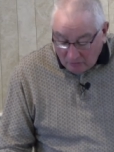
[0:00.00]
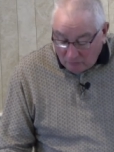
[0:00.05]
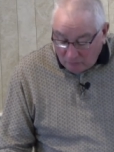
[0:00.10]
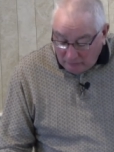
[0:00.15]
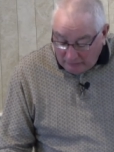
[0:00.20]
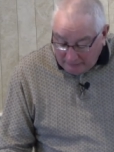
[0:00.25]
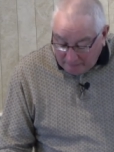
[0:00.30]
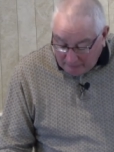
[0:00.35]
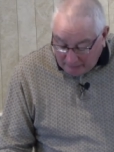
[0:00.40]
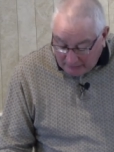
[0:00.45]

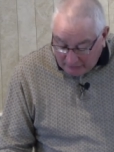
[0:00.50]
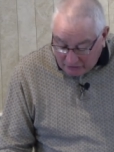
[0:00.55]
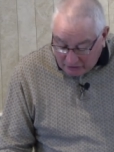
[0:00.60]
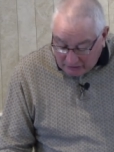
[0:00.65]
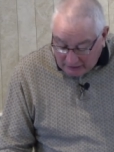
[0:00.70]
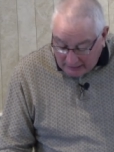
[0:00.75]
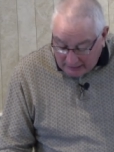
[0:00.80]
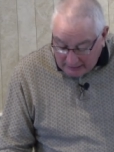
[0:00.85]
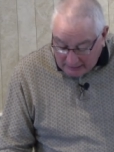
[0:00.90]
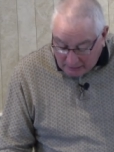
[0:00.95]
We
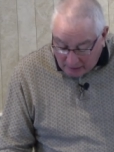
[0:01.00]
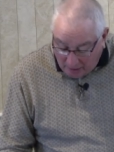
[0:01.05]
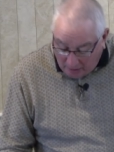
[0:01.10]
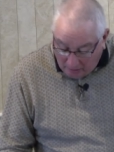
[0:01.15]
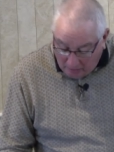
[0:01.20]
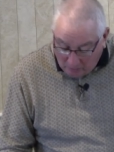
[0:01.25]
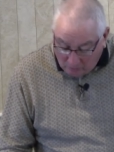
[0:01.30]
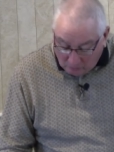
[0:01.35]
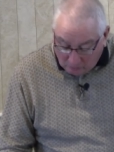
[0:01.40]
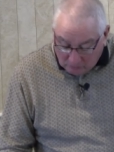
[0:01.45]
must take
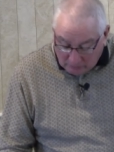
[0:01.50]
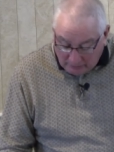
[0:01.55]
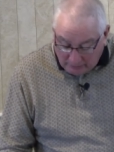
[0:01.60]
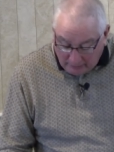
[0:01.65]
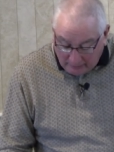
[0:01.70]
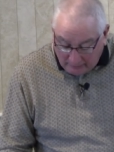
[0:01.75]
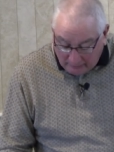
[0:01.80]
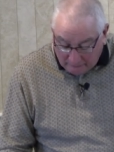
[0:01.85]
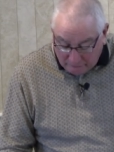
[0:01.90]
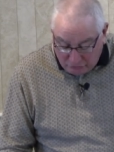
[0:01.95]
hold
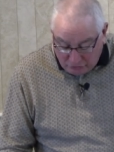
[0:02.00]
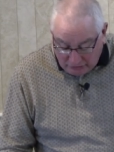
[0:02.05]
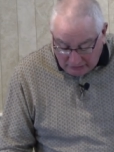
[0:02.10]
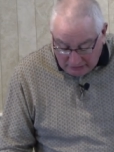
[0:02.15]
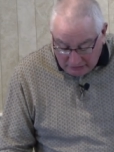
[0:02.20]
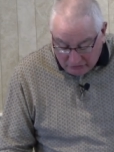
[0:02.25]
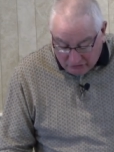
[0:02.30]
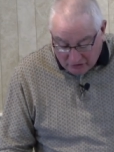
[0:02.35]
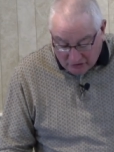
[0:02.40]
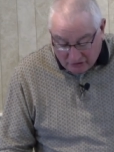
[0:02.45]
of
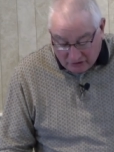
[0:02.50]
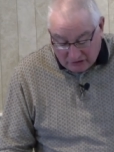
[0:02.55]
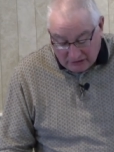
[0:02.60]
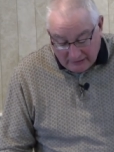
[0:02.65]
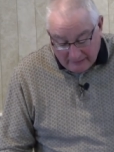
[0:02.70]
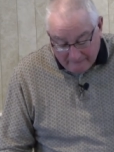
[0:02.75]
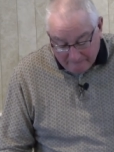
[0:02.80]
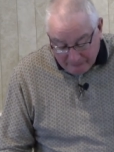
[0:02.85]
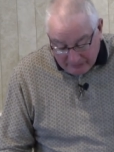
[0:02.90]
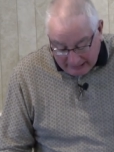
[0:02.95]
Jesus
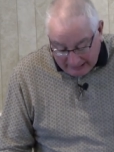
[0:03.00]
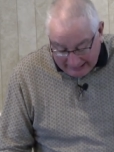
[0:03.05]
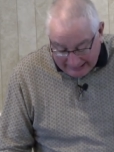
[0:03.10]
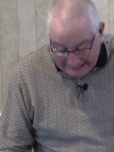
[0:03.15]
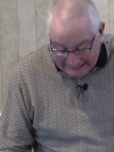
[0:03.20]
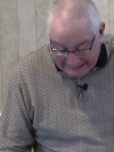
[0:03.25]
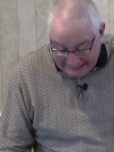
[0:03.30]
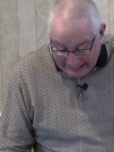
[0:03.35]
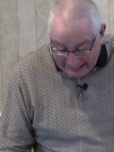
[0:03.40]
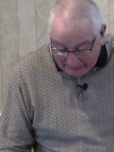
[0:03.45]

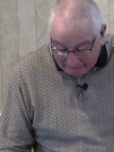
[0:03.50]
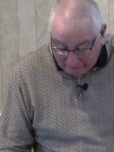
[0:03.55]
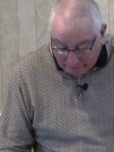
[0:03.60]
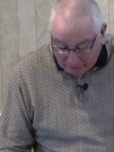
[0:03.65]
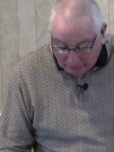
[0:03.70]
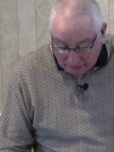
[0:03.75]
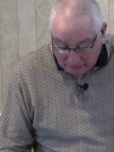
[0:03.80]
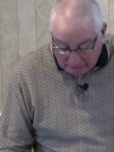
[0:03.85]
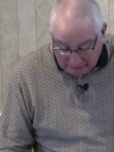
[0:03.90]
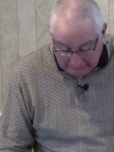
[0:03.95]
and
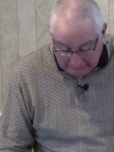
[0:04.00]
never